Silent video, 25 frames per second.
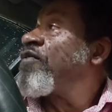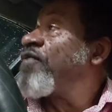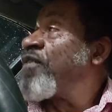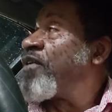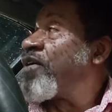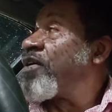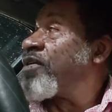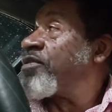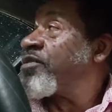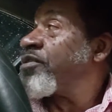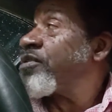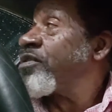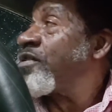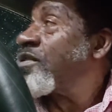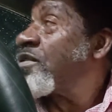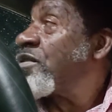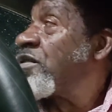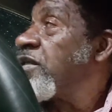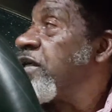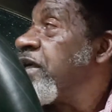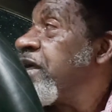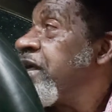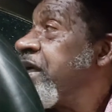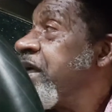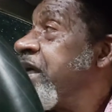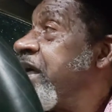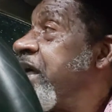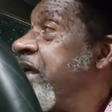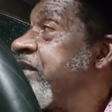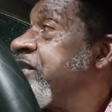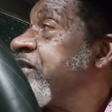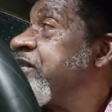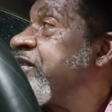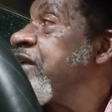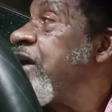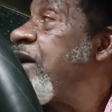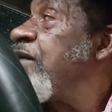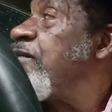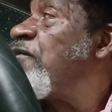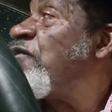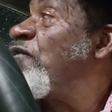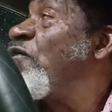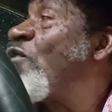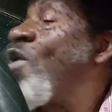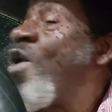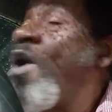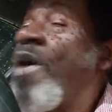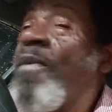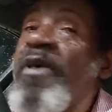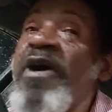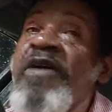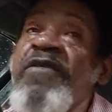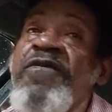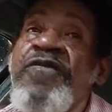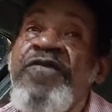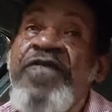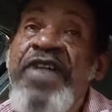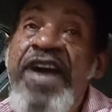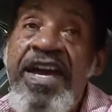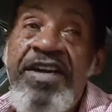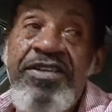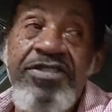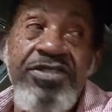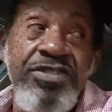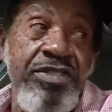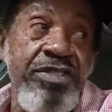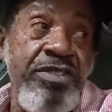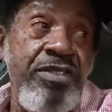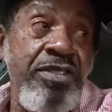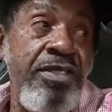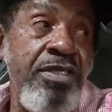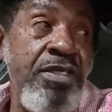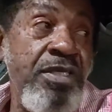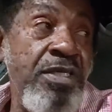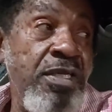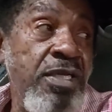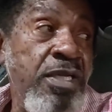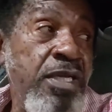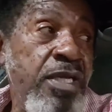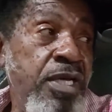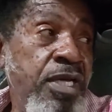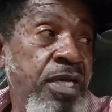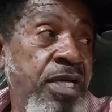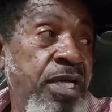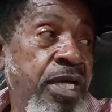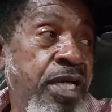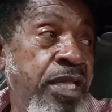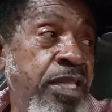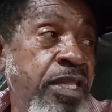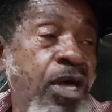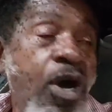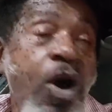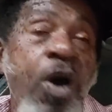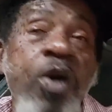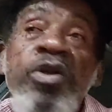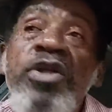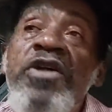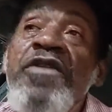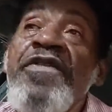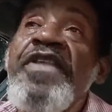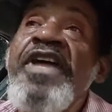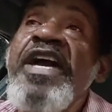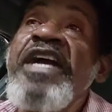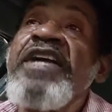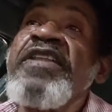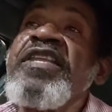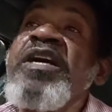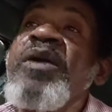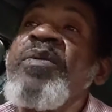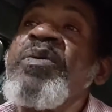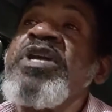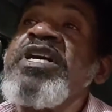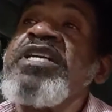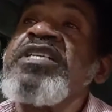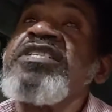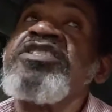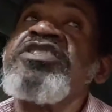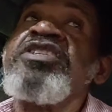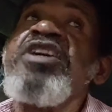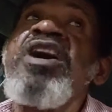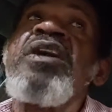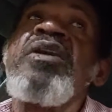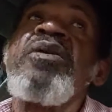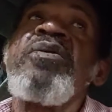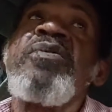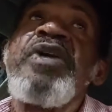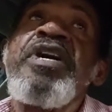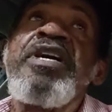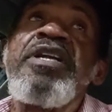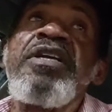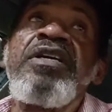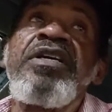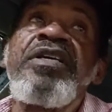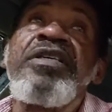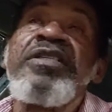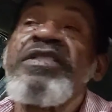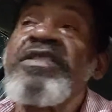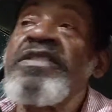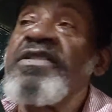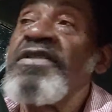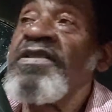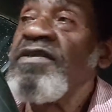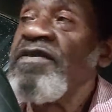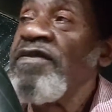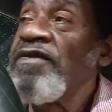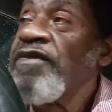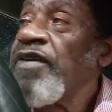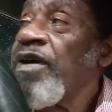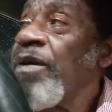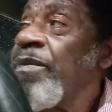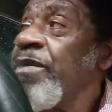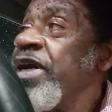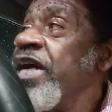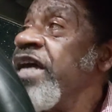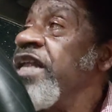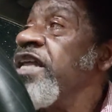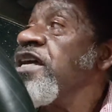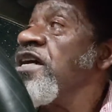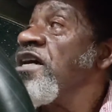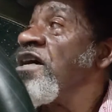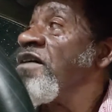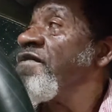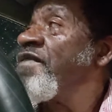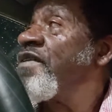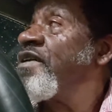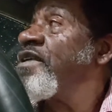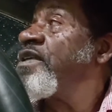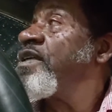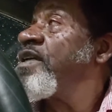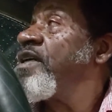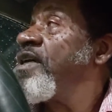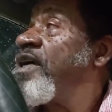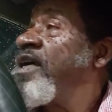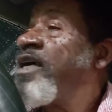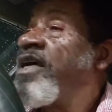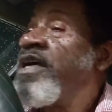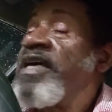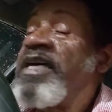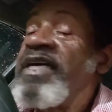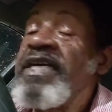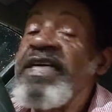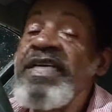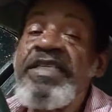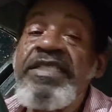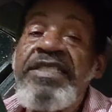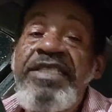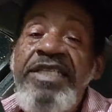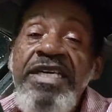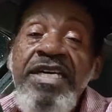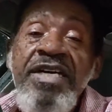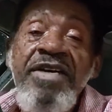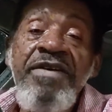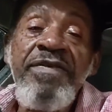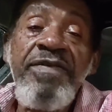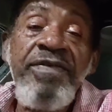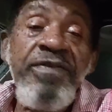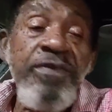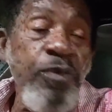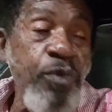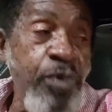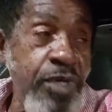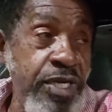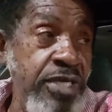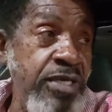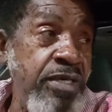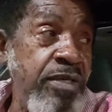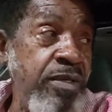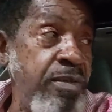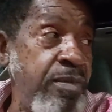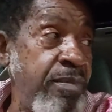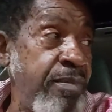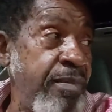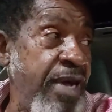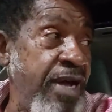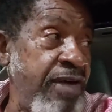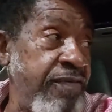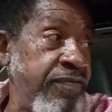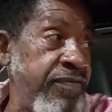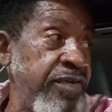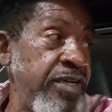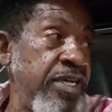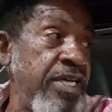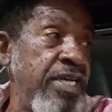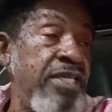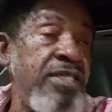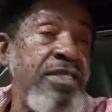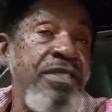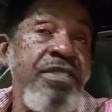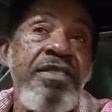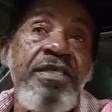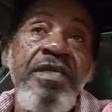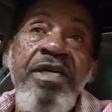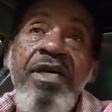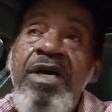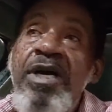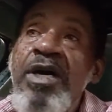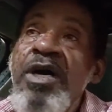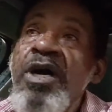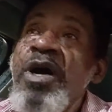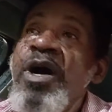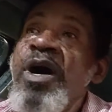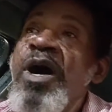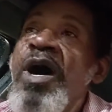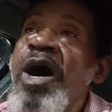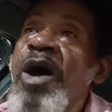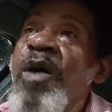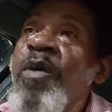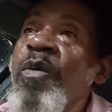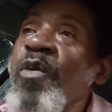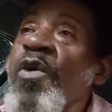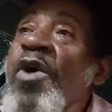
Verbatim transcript: of us in some form or fashion. And the only thing that would exonerate us from any of it is if we, my friends, are